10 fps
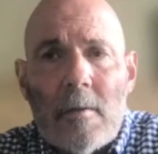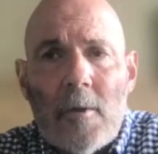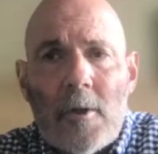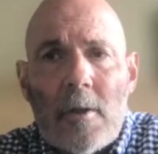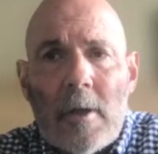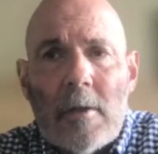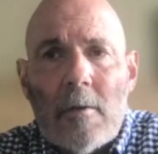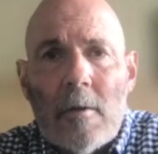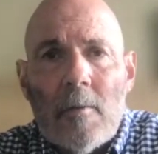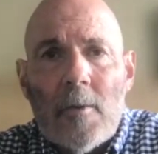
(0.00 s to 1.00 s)
mutual aid
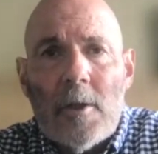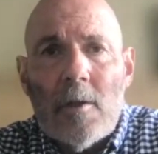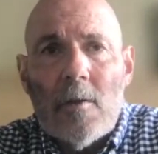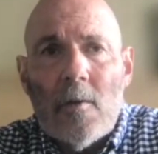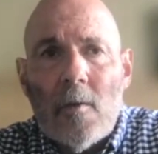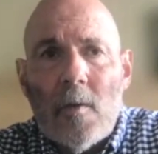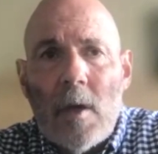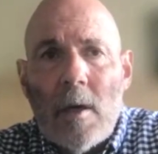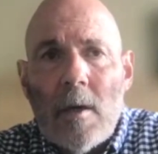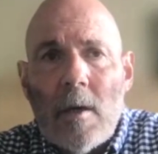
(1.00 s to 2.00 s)
groups,
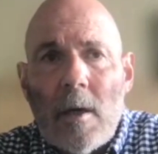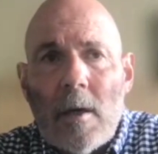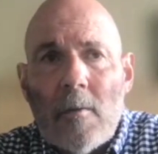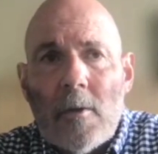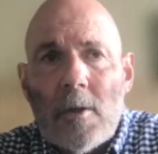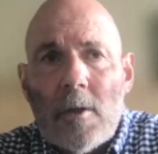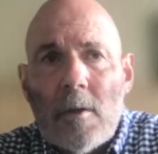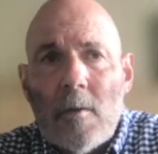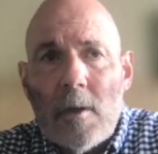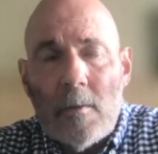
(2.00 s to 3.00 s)
I was
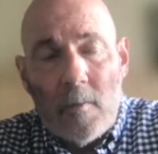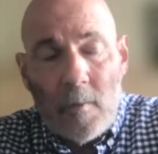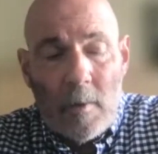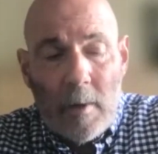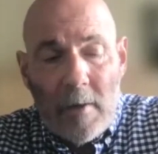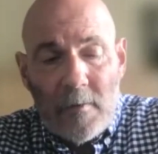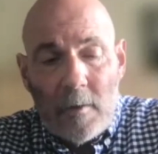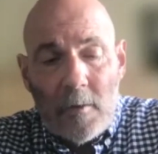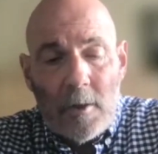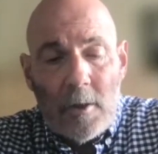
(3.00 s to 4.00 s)
after
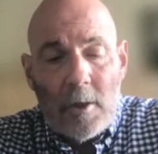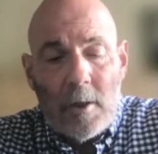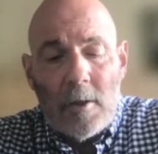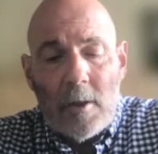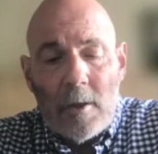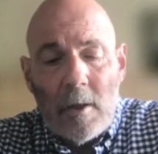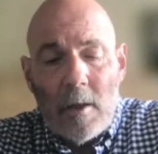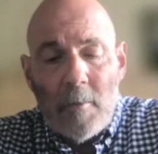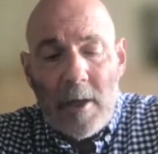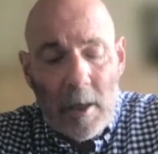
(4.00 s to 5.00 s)
I was discharged
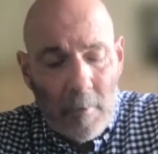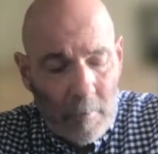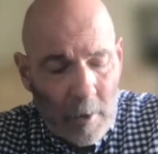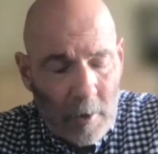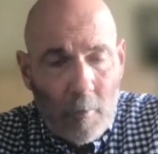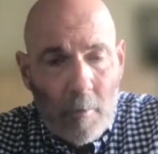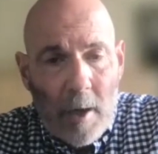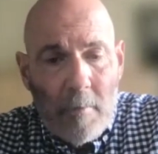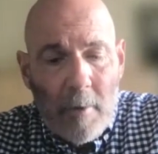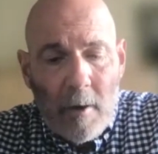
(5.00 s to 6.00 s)
and became a group
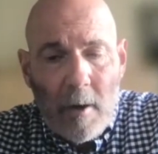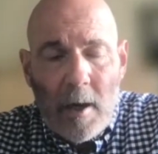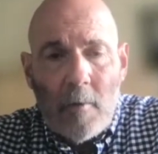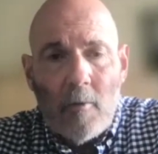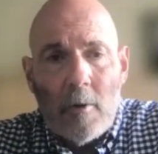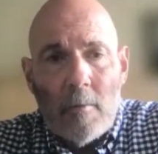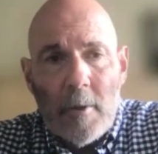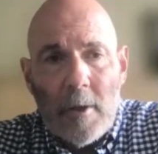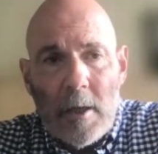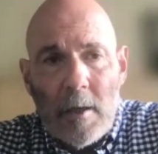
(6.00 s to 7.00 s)
member, I would
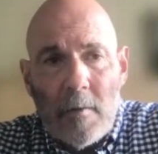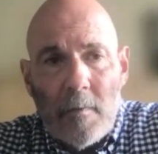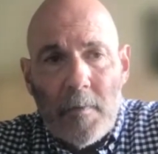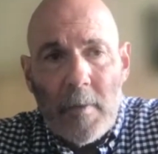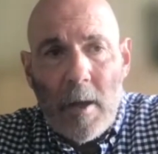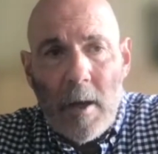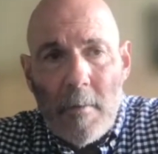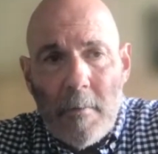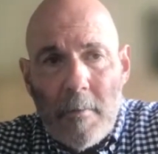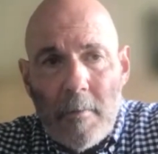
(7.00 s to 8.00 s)
be
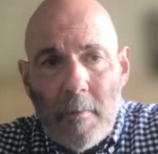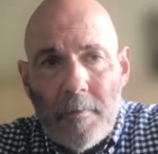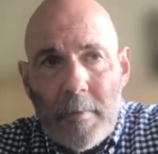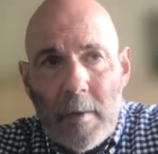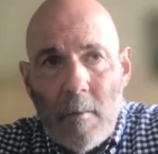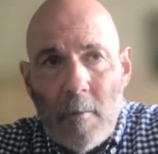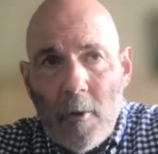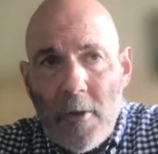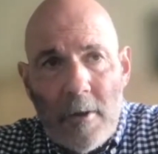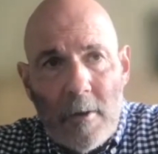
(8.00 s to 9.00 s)

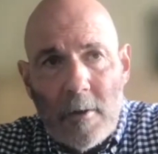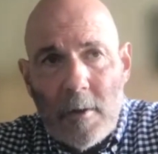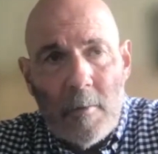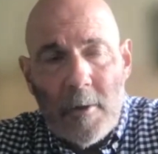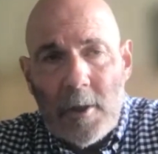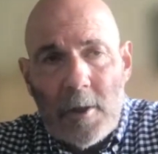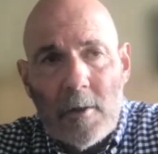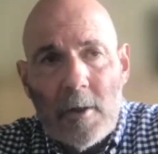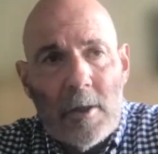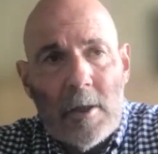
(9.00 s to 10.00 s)
both in the British
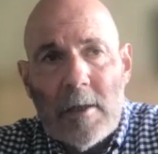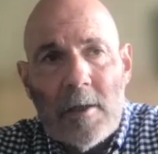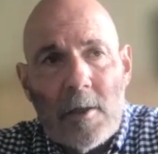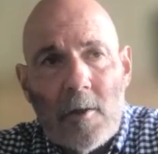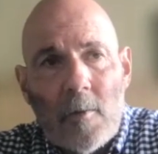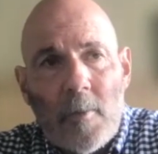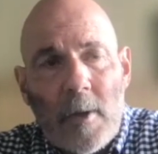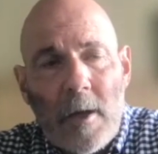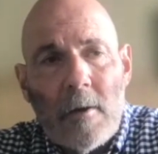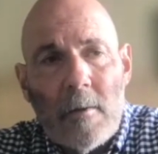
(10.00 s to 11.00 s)
Doctors and Dentists group
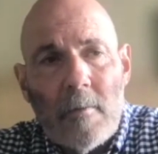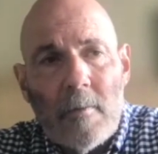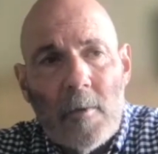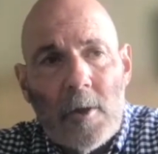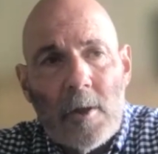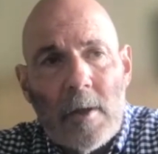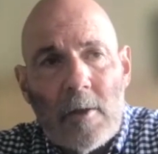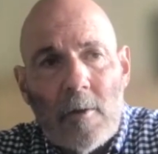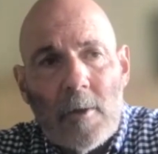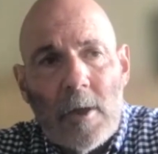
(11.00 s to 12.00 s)
and other mutual aid
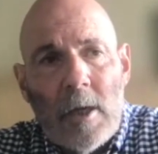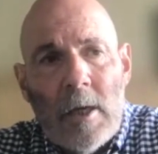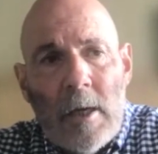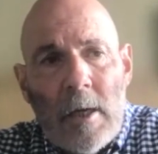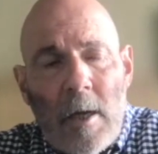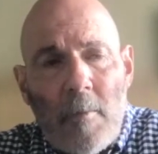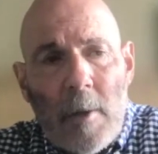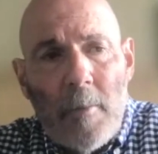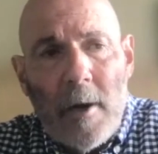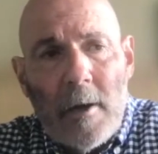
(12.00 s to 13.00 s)
groups,
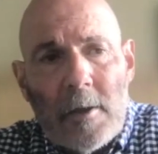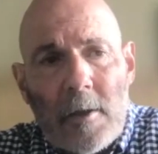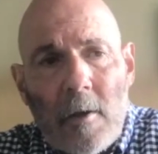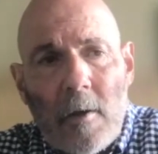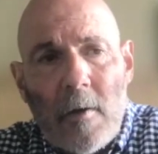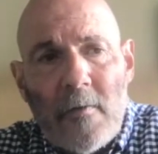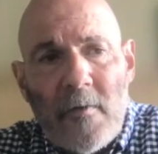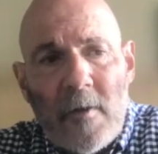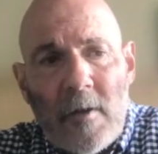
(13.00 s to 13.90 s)
be part of